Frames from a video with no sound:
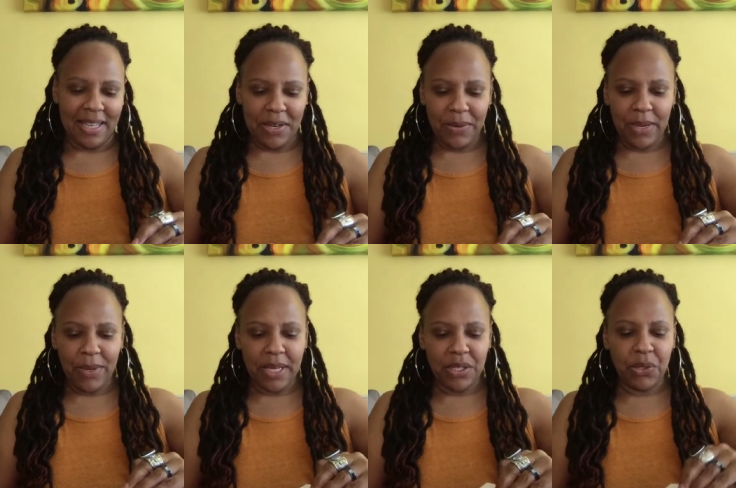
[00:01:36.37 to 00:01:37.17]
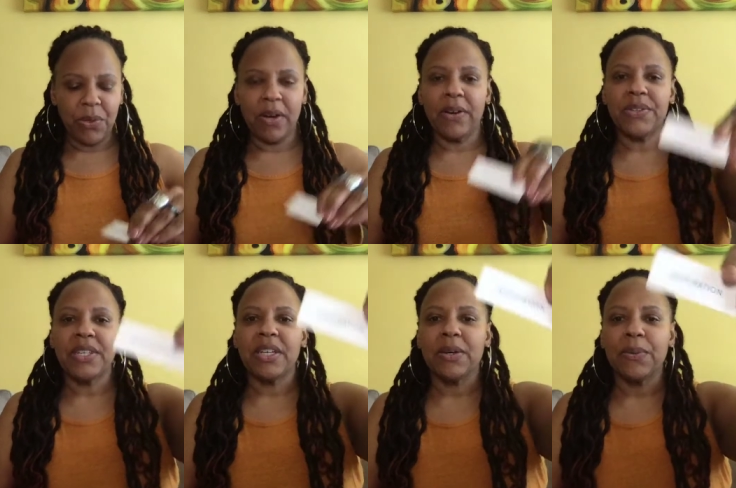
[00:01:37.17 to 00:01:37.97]
Okay, we got two cards
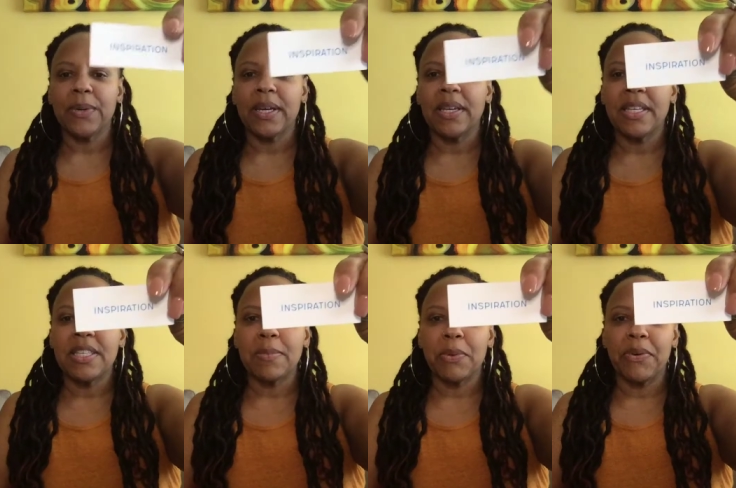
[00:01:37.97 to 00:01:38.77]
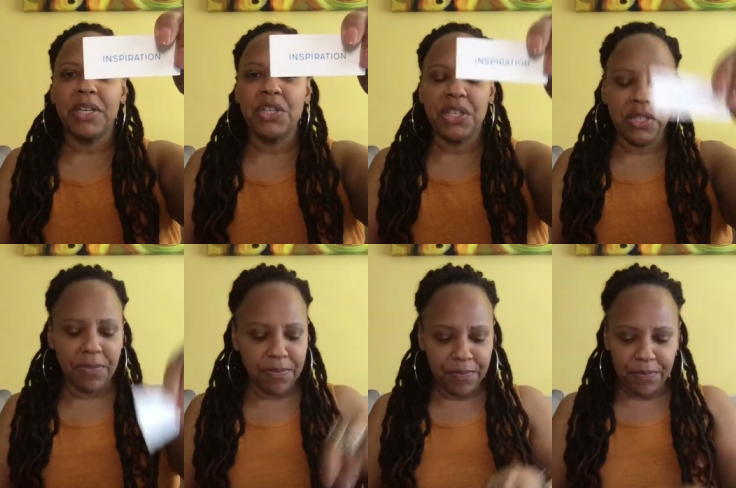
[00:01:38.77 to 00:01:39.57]
here. We got inspiration,